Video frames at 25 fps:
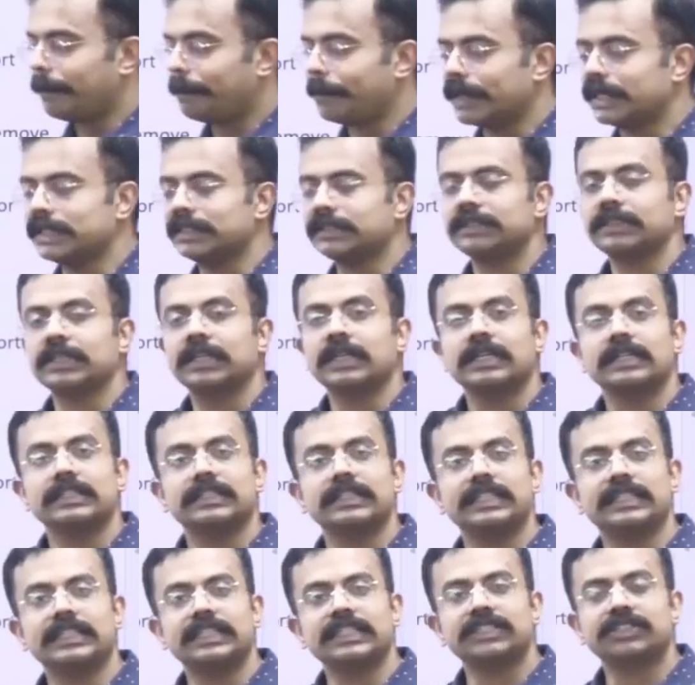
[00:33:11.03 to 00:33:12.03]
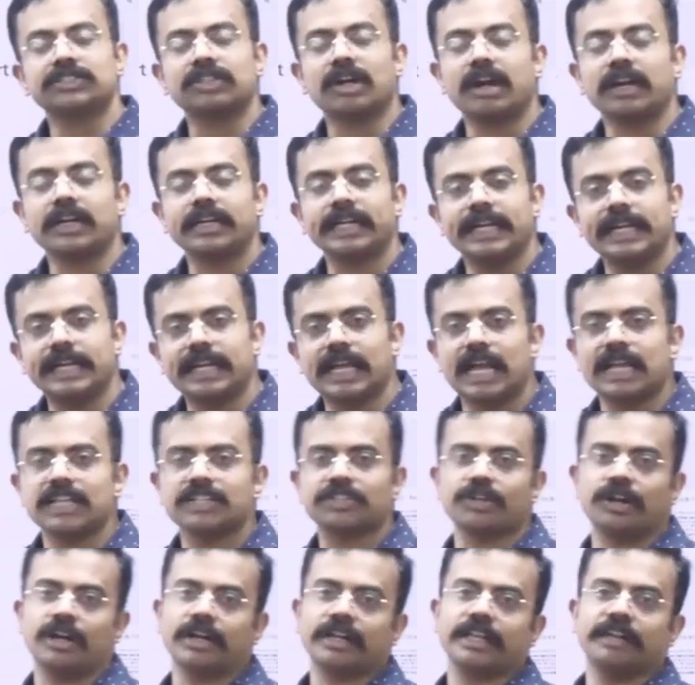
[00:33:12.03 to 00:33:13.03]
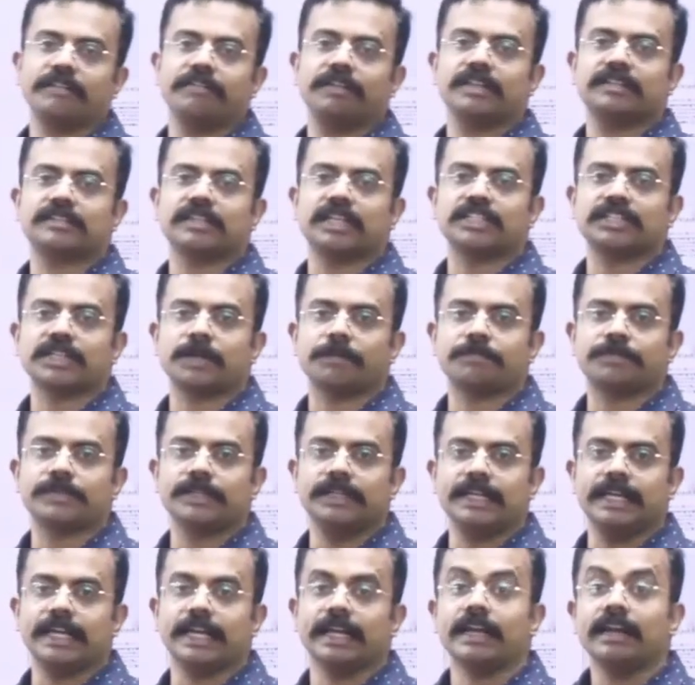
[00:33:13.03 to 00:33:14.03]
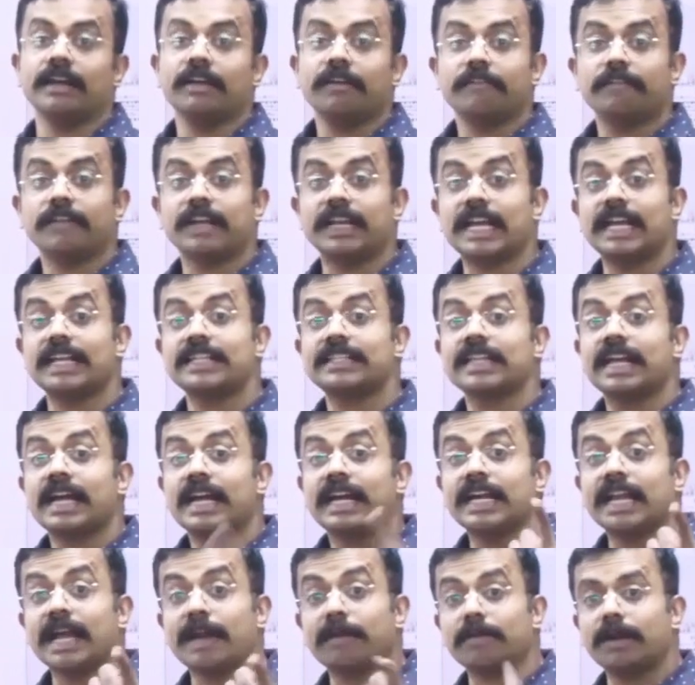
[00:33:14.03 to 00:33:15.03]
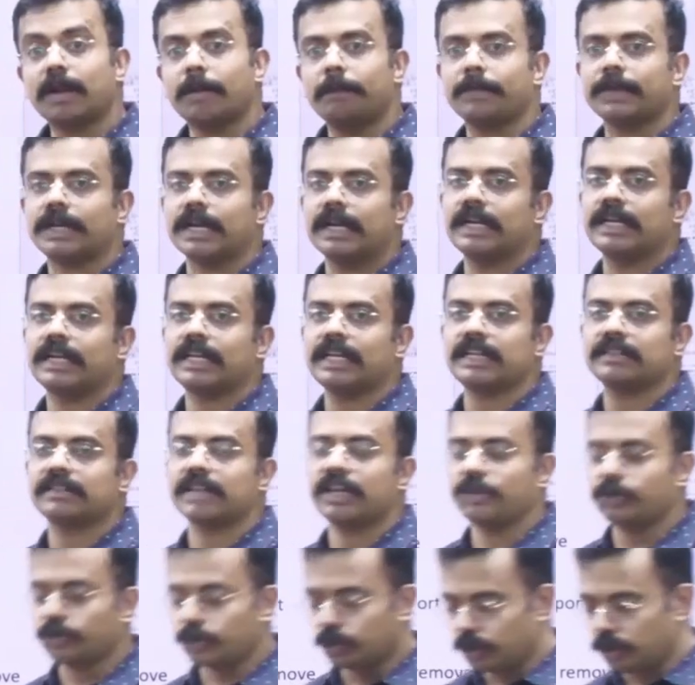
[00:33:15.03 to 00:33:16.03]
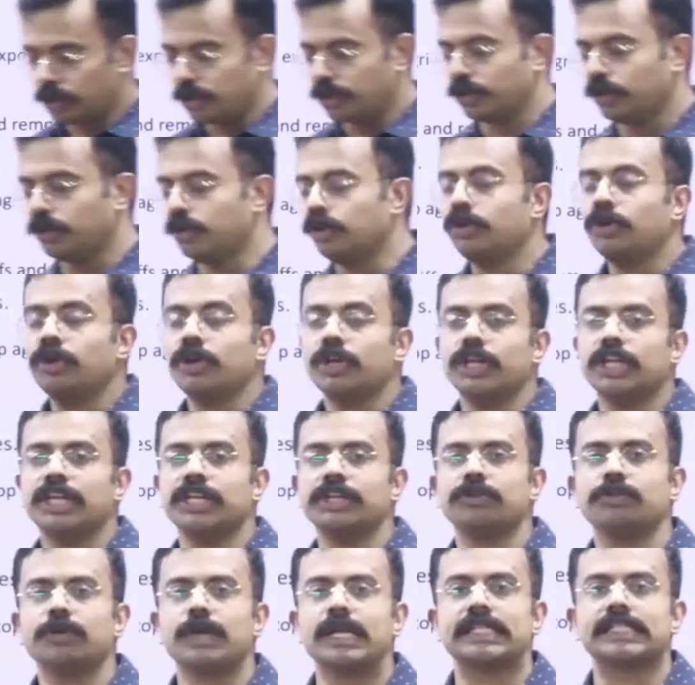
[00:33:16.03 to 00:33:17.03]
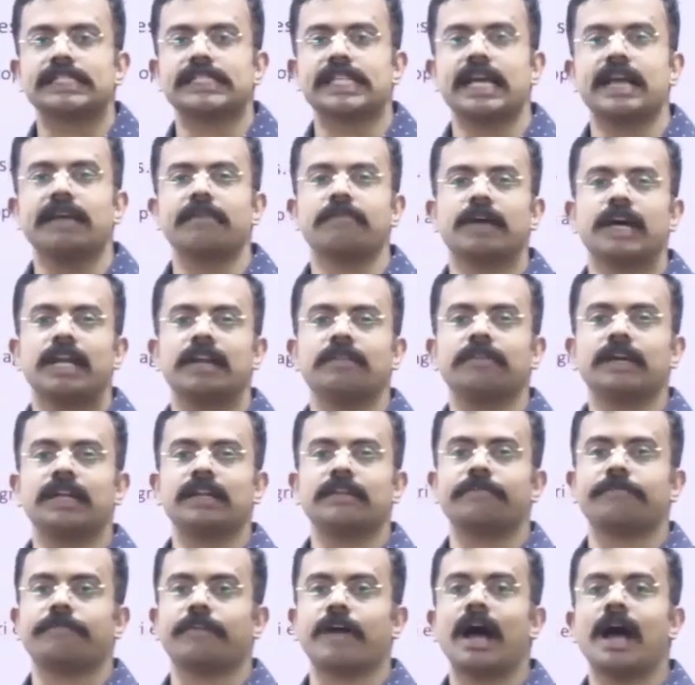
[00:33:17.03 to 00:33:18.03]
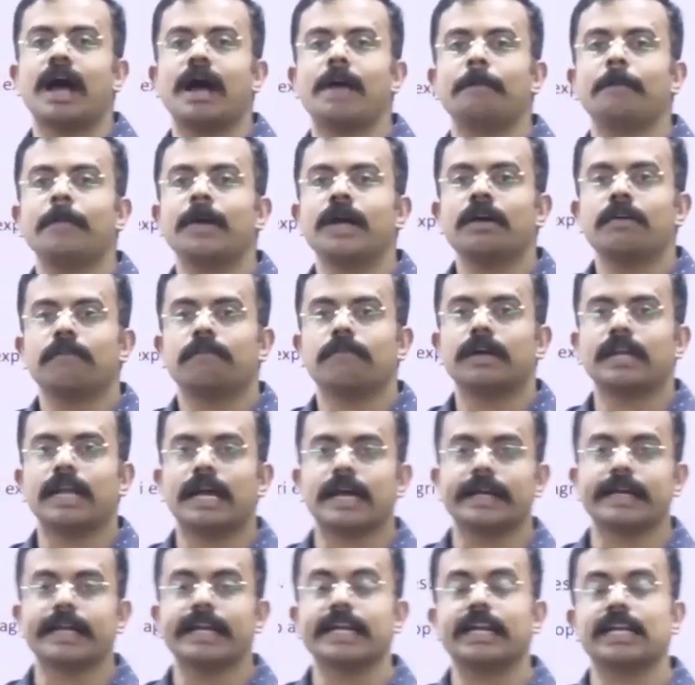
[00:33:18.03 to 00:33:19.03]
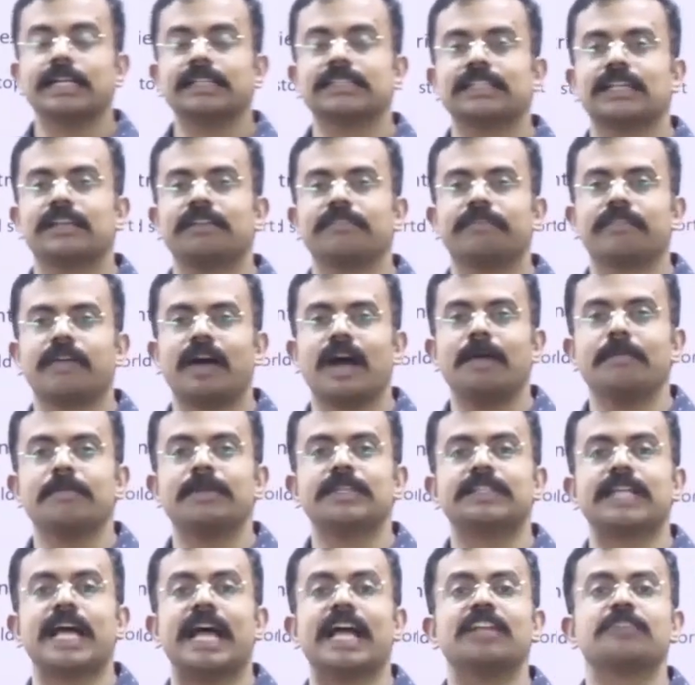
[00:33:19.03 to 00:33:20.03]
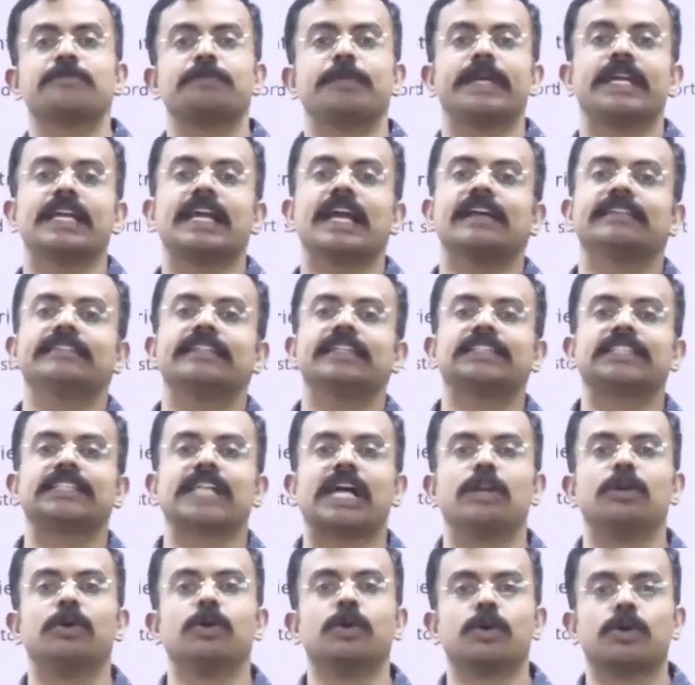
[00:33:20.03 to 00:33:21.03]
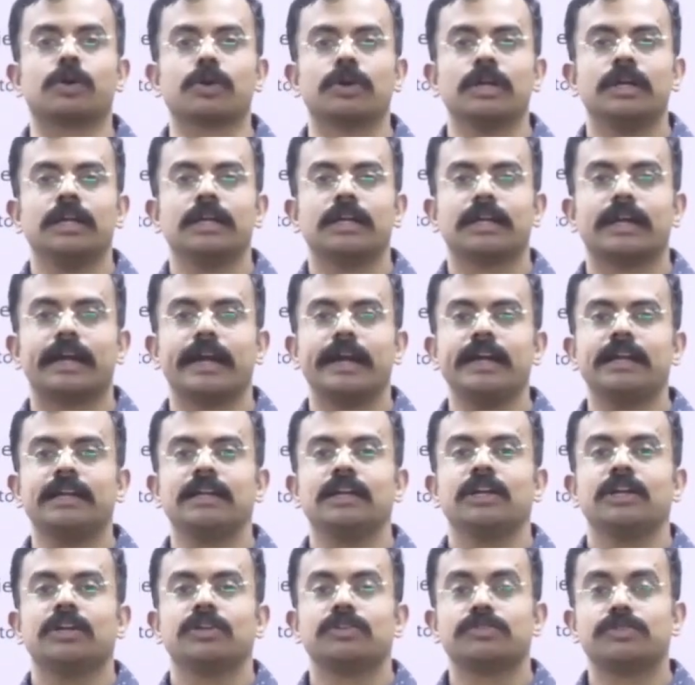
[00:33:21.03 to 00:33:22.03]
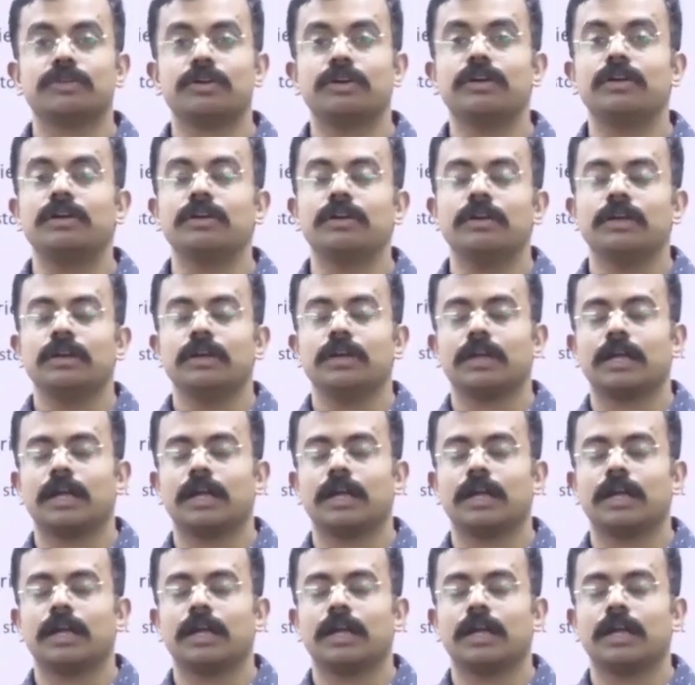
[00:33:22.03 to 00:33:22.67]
happens? It is not, India is not giving such subsidy. Whereas developed countries, I told you in USA, one farm, one agricultural farm is as big as a taluk, right? So